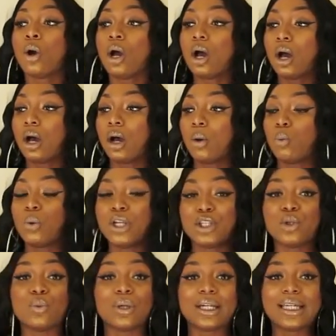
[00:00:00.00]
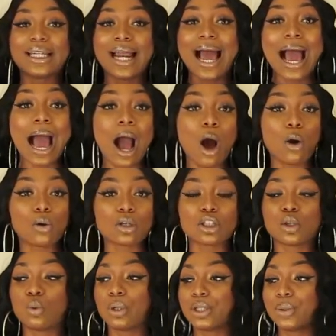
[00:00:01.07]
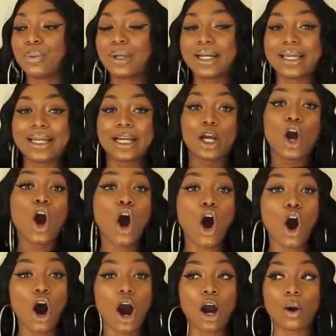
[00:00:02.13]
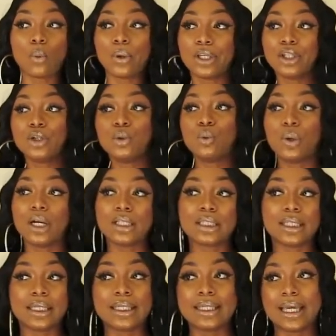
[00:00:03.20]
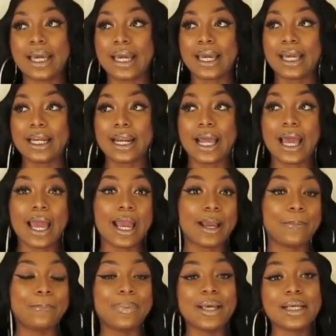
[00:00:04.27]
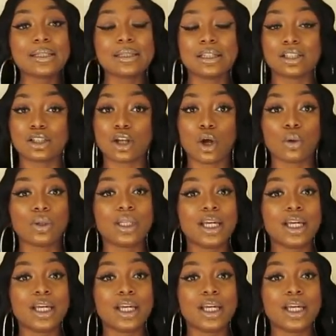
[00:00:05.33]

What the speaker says: when you want to get a house, when you want to get a car, when you want to get a business loan.